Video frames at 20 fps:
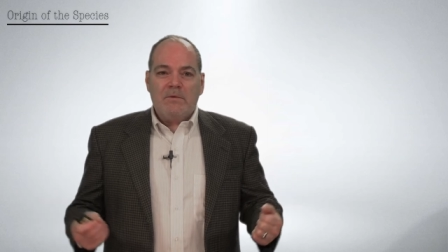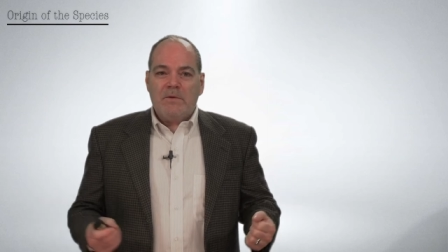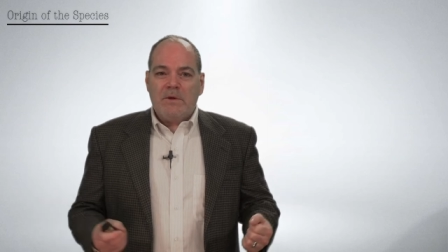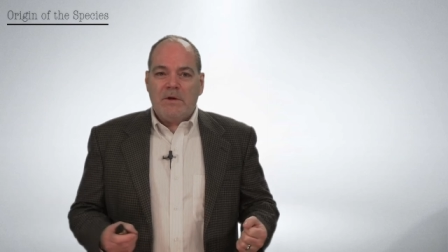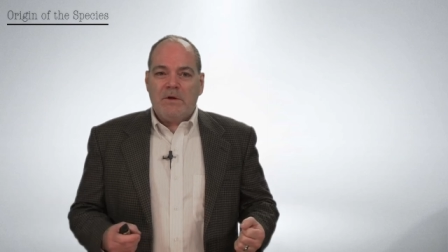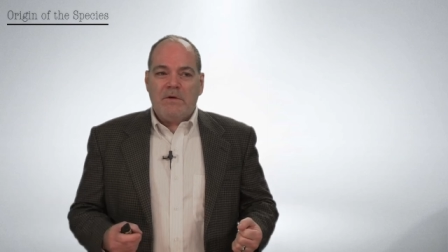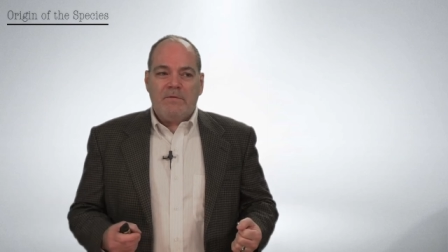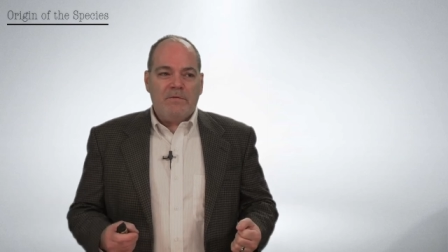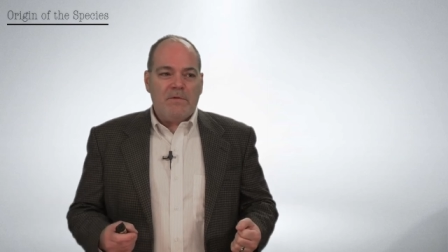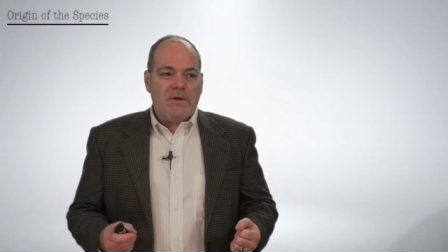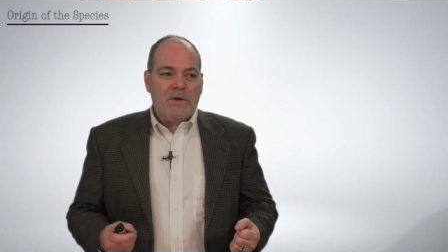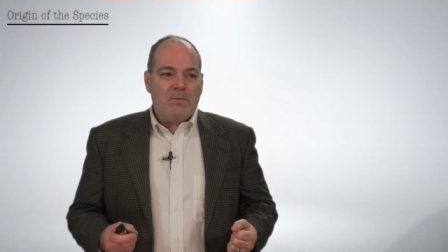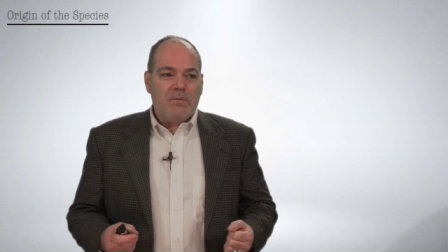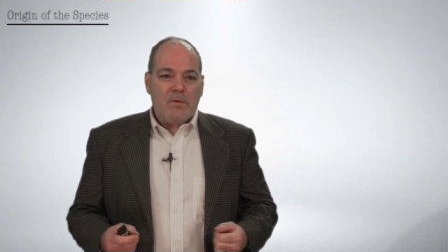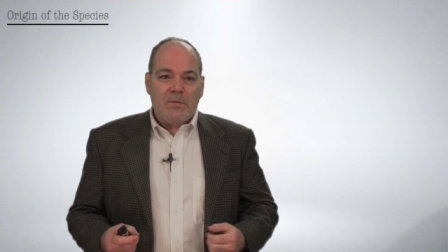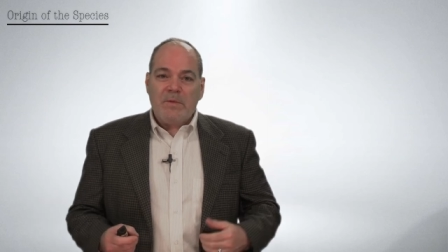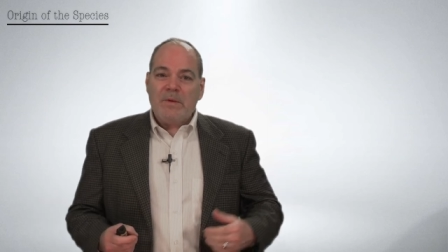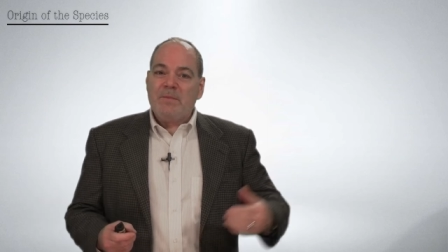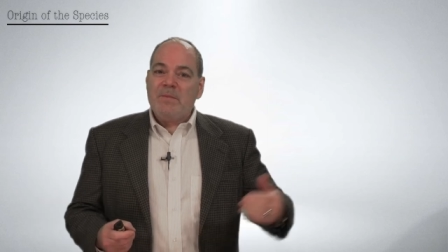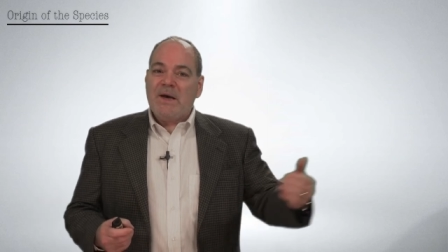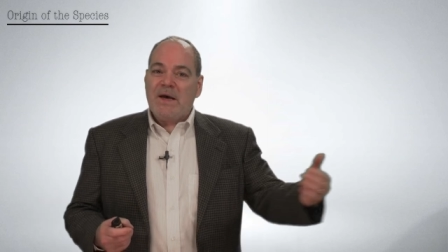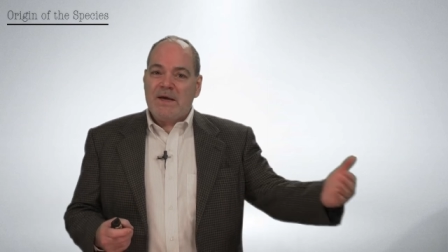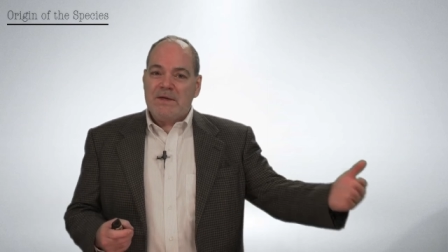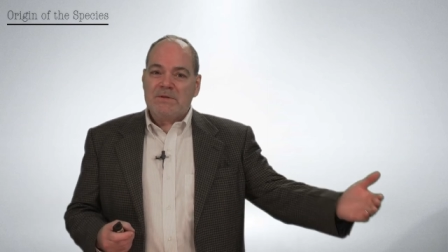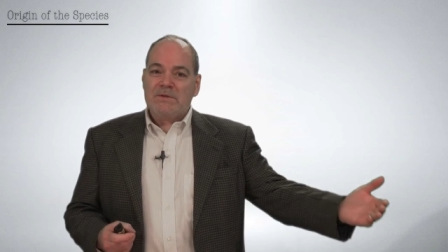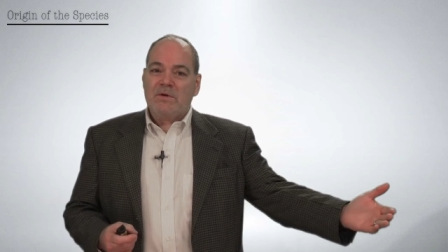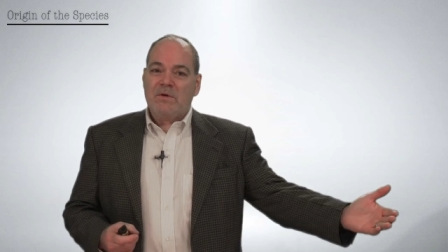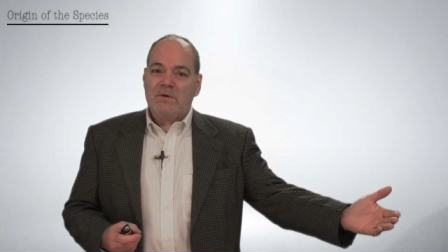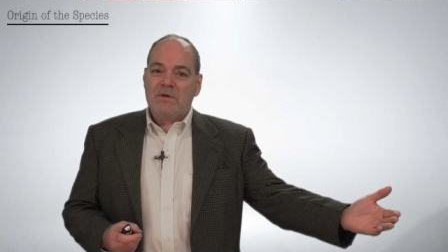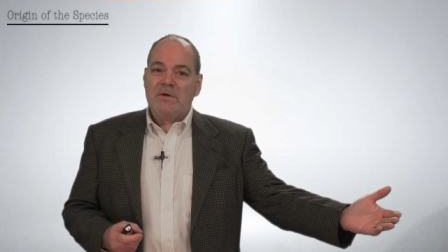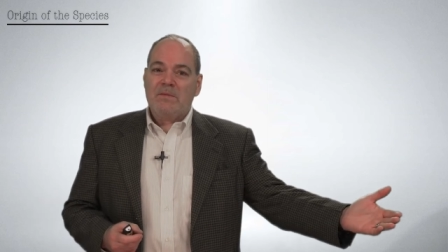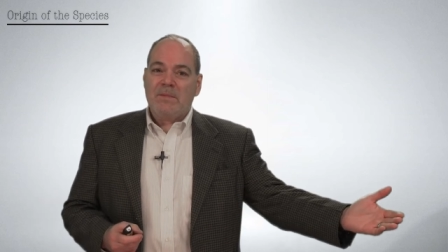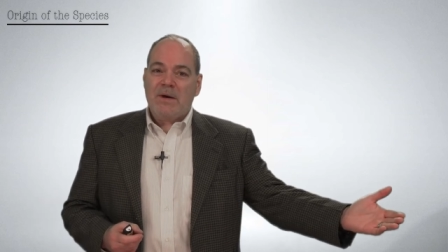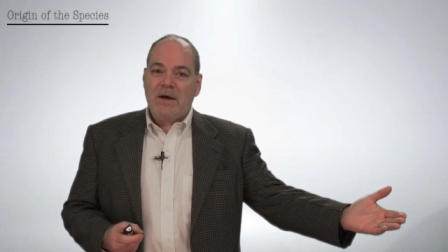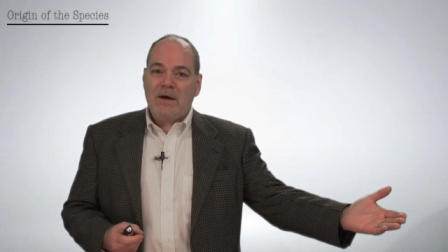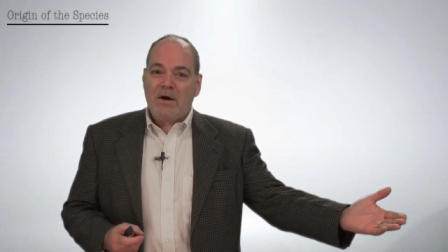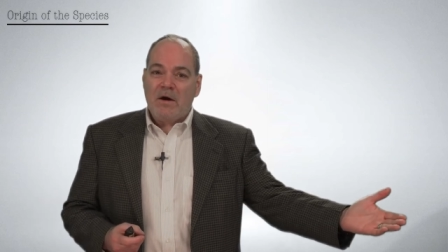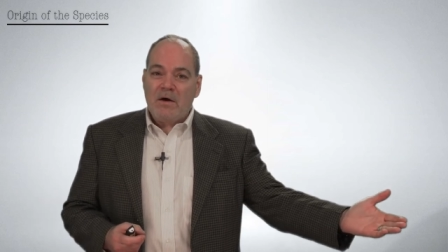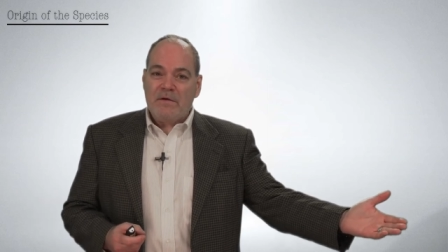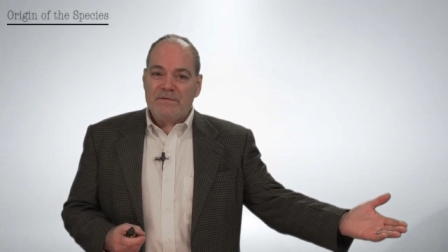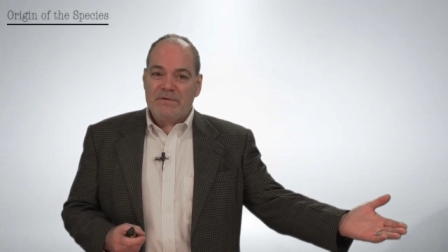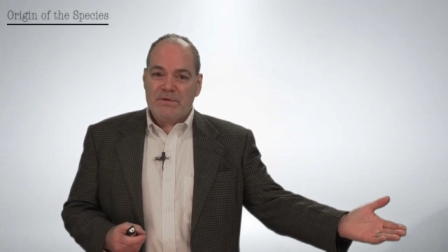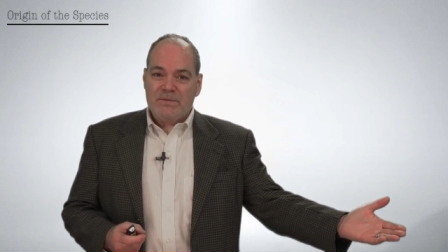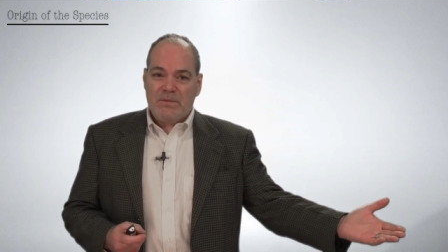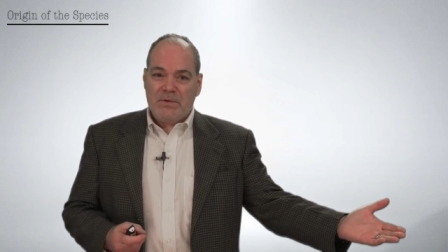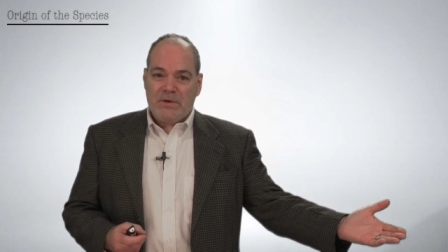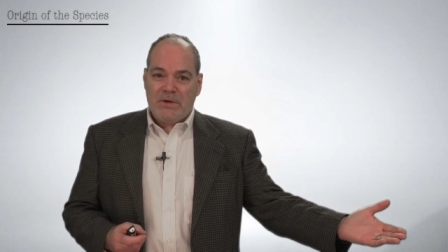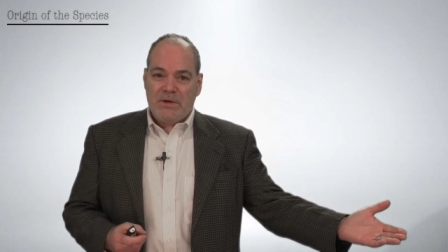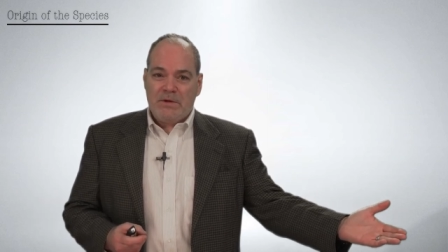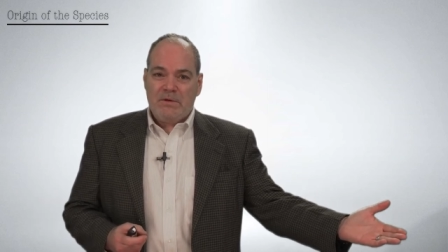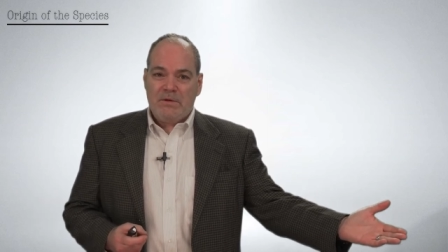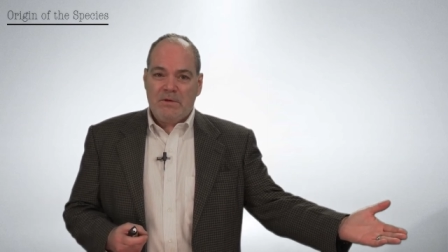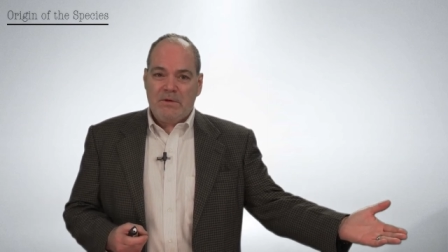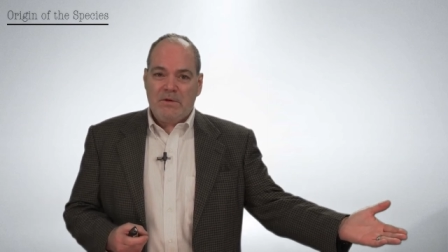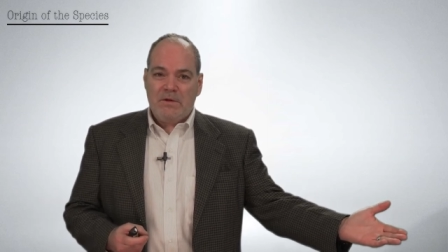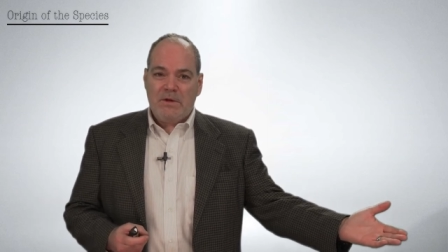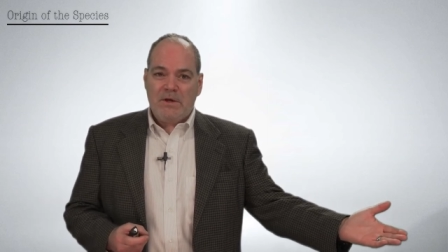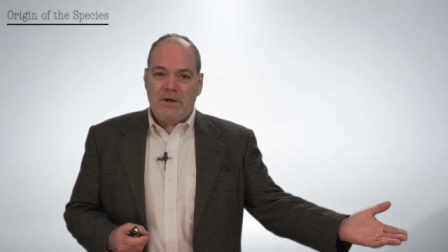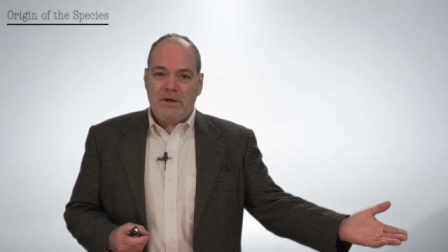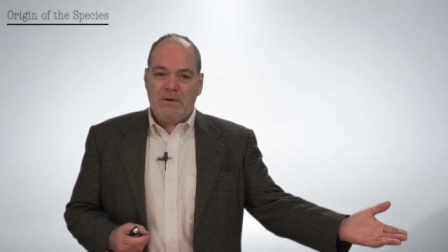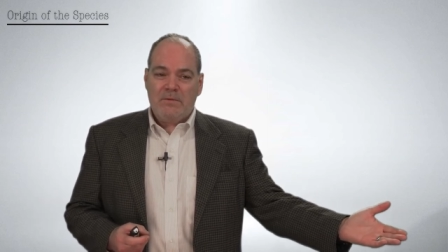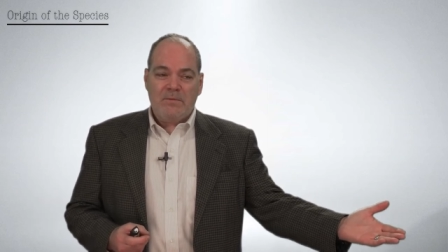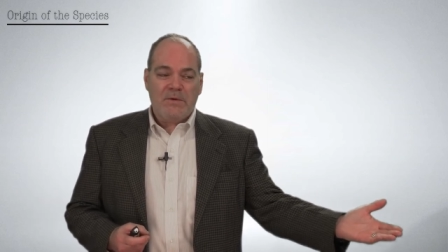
and everything would be passed on to my offspring, okay?